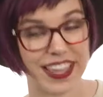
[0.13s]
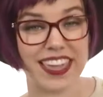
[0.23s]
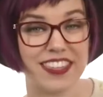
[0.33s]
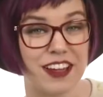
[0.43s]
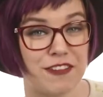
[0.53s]

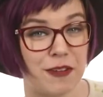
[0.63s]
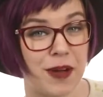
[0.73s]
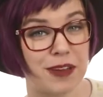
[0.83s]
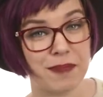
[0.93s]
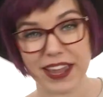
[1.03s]
Hey there
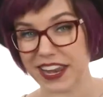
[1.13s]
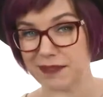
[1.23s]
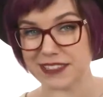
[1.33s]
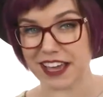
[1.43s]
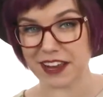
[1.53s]
everyone, my
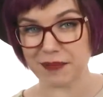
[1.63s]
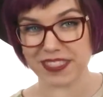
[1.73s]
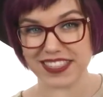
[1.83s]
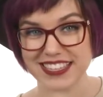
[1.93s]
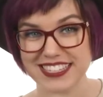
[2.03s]
name's Autumn
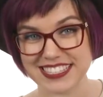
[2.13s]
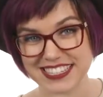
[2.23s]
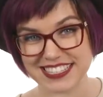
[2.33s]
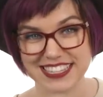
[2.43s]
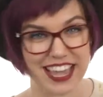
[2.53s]
and this
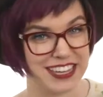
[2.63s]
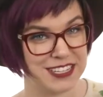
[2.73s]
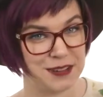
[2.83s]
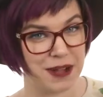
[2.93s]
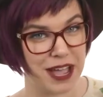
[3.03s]
is the Sky
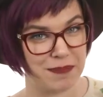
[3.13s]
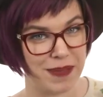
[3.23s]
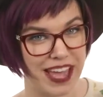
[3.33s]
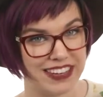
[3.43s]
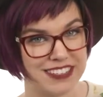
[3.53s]
2 Hi
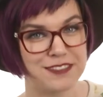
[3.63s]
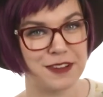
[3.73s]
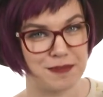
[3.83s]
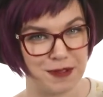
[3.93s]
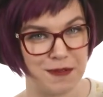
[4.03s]
patent
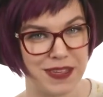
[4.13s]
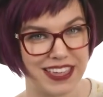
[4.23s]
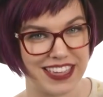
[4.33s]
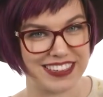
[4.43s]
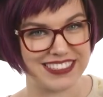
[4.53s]
from Puma
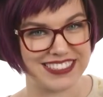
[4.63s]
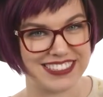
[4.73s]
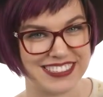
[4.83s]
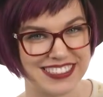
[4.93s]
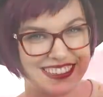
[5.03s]
Kids.